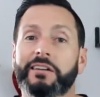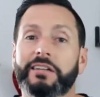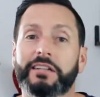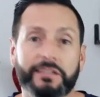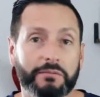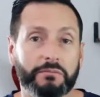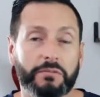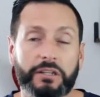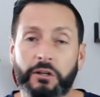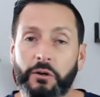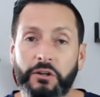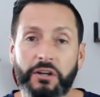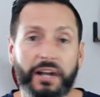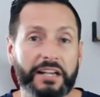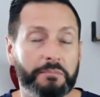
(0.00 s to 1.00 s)
It's a, you know,
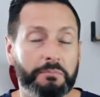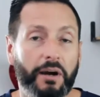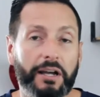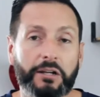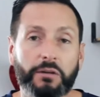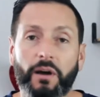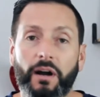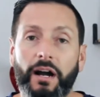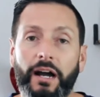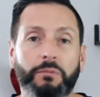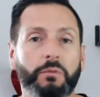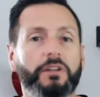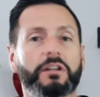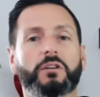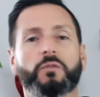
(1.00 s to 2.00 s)
nice bike ride.
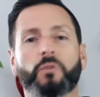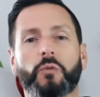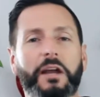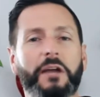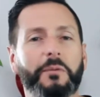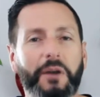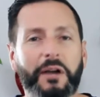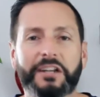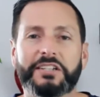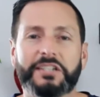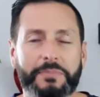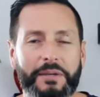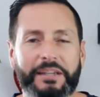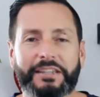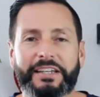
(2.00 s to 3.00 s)
What a great way to
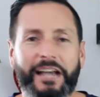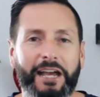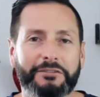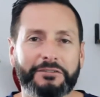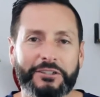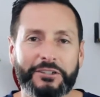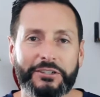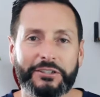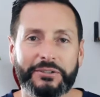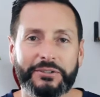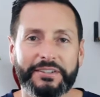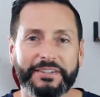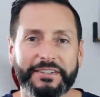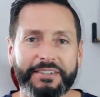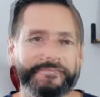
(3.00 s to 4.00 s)
spend the
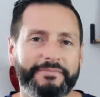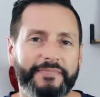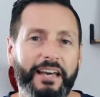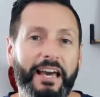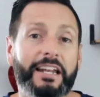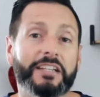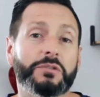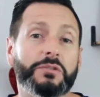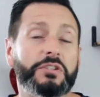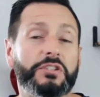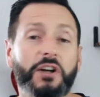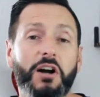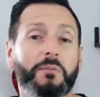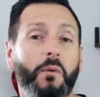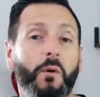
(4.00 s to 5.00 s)
afternoon. And as we
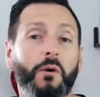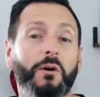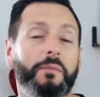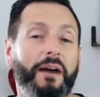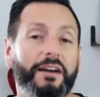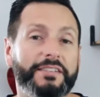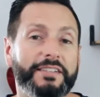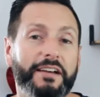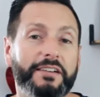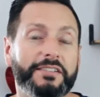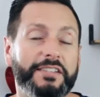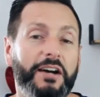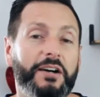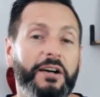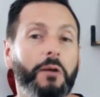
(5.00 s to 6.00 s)
talk more about
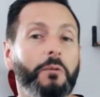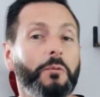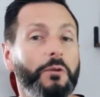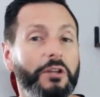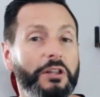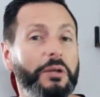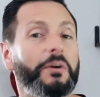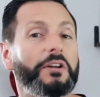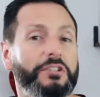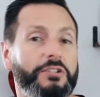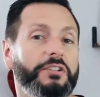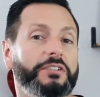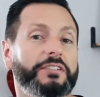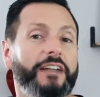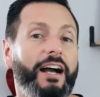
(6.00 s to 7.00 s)
downtown, I really want to
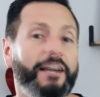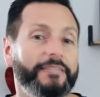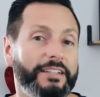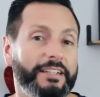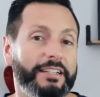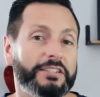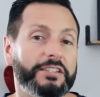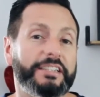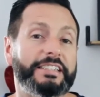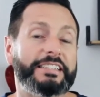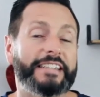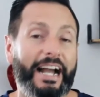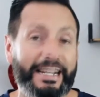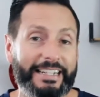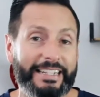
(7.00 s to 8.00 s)
start diving into the
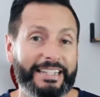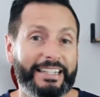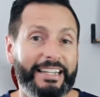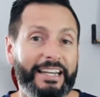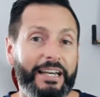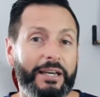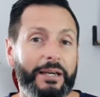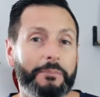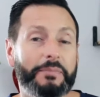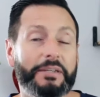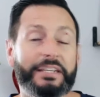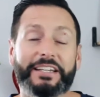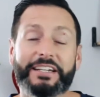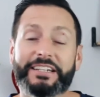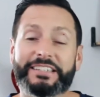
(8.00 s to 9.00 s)
dining,
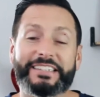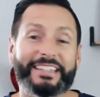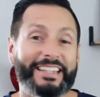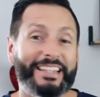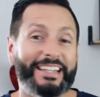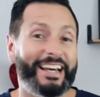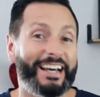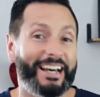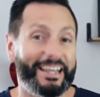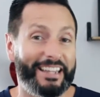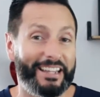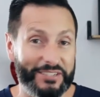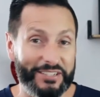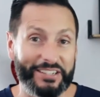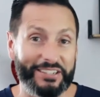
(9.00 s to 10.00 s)
because
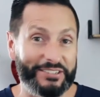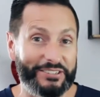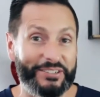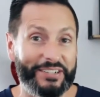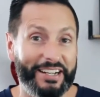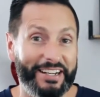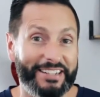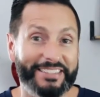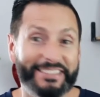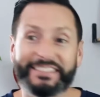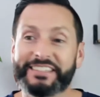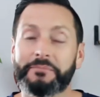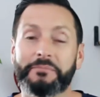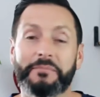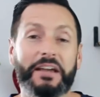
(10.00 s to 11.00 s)
I'm telling you guys,
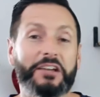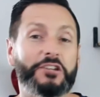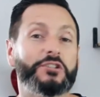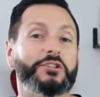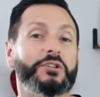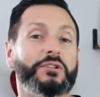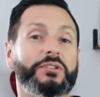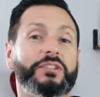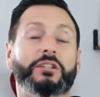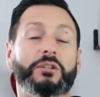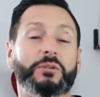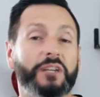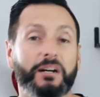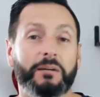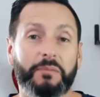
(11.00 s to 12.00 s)
make sure that
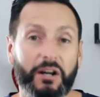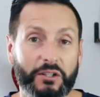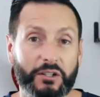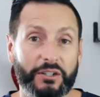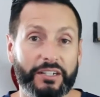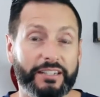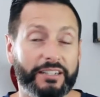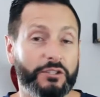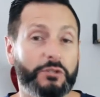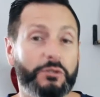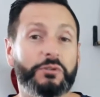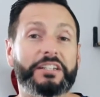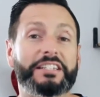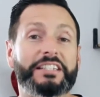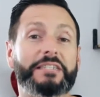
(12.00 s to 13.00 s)
you come hungry, because
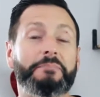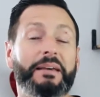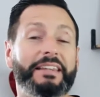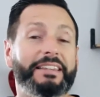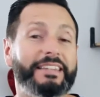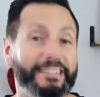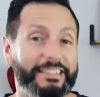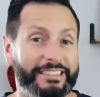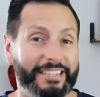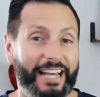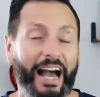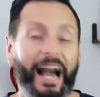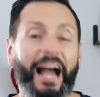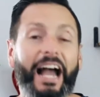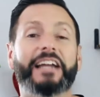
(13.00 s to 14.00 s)
you can spend the
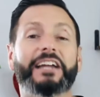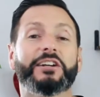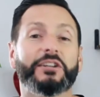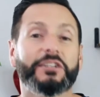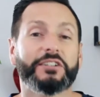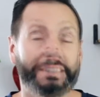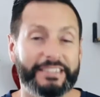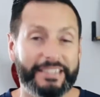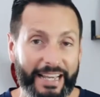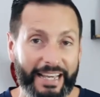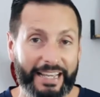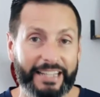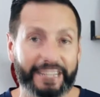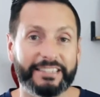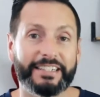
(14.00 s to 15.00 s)
entire
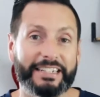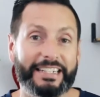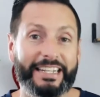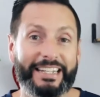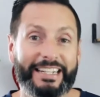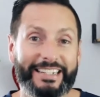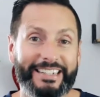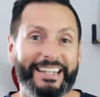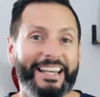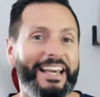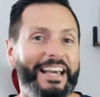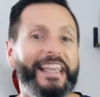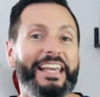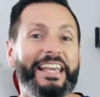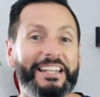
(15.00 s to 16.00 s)
day in Dunedin
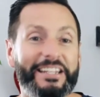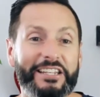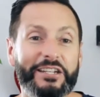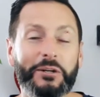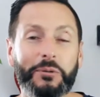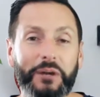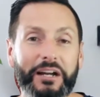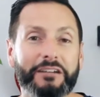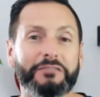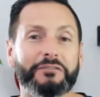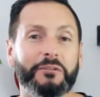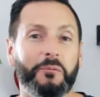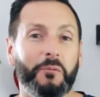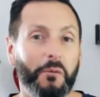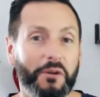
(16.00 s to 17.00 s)
eating your way
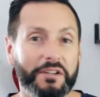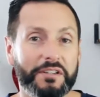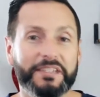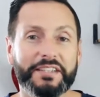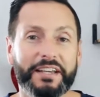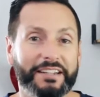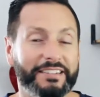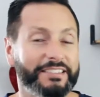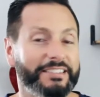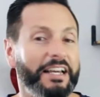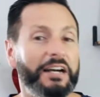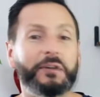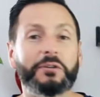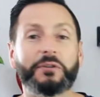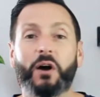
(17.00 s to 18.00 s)
from one side of the
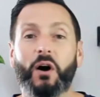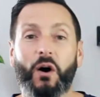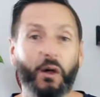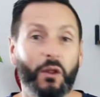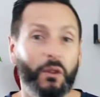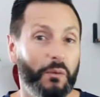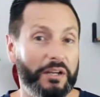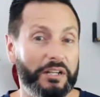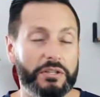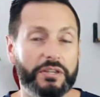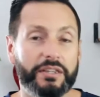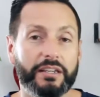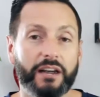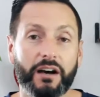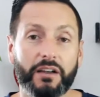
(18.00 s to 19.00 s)
town all the way to
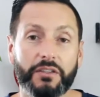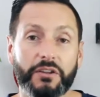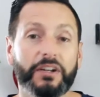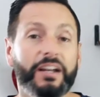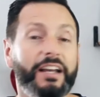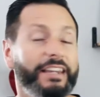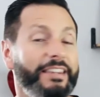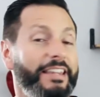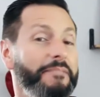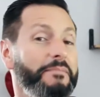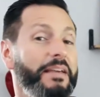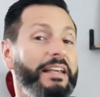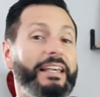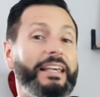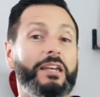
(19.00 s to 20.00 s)
the other. They
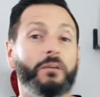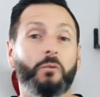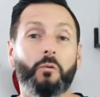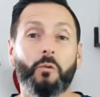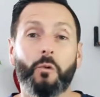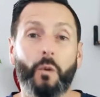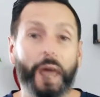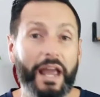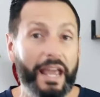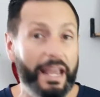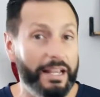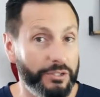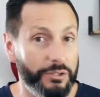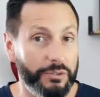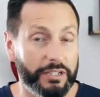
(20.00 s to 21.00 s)
make it
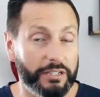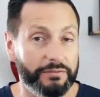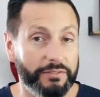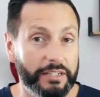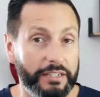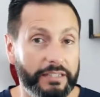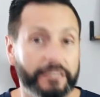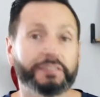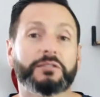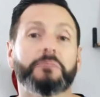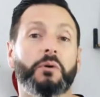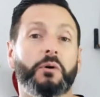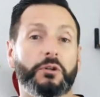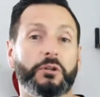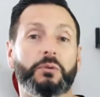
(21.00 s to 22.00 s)
way too convenient to
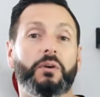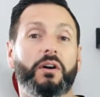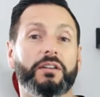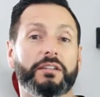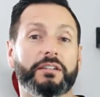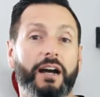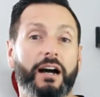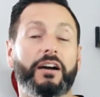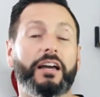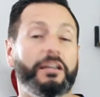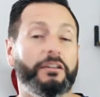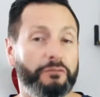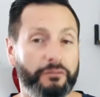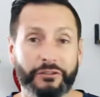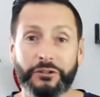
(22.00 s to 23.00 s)
pull your wallet out
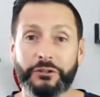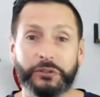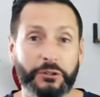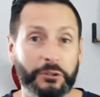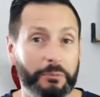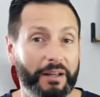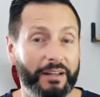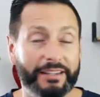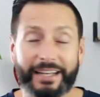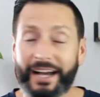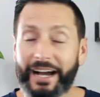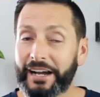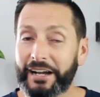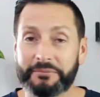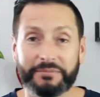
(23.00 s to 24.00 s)
and fill your belly.
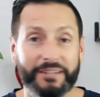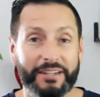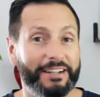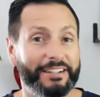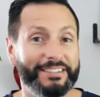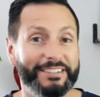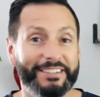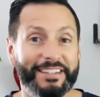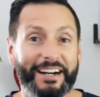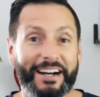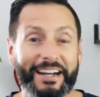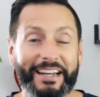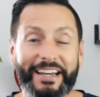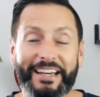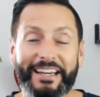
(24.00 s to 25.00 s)
I am not going to
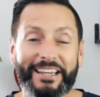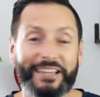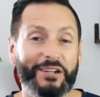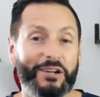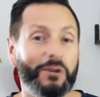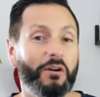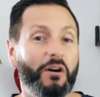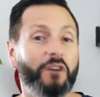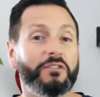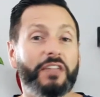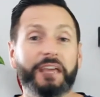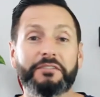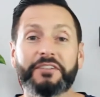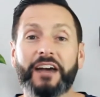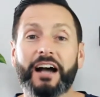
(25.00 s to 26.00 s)
lie. You know,
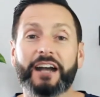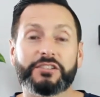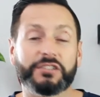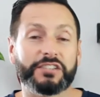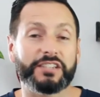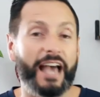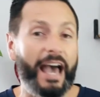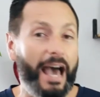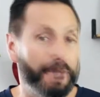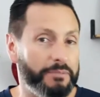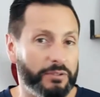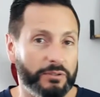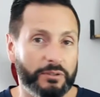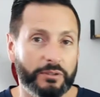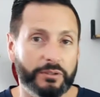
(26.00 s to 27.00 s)
they've got just
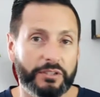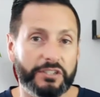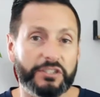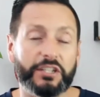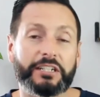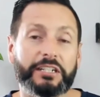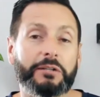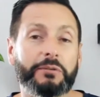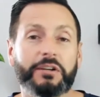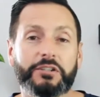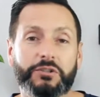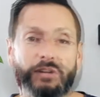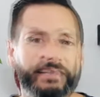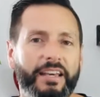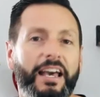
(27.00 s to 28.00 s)
absolutely stunning
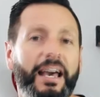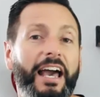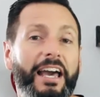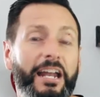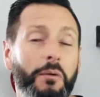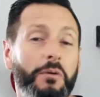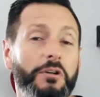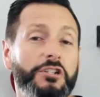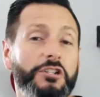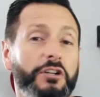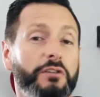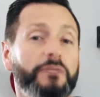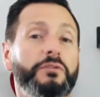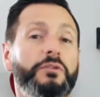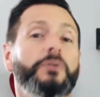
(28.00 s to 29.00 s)
restaurants. And I want to
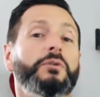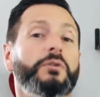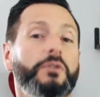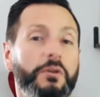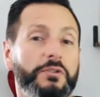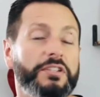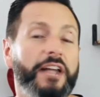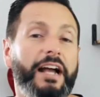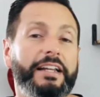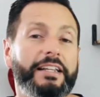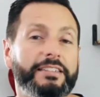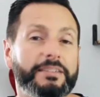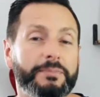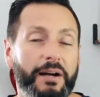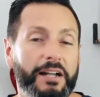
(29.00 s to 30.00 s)
share a few of those
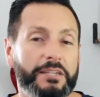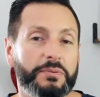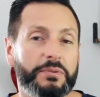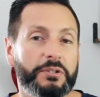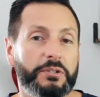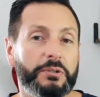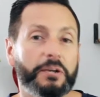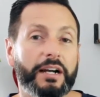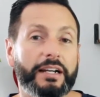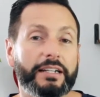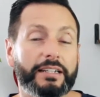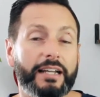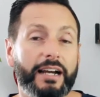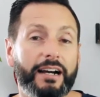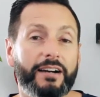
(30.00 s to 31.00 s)
dining spots with you
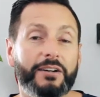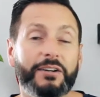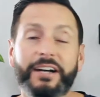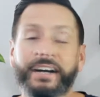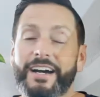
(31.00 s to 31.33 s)
right now,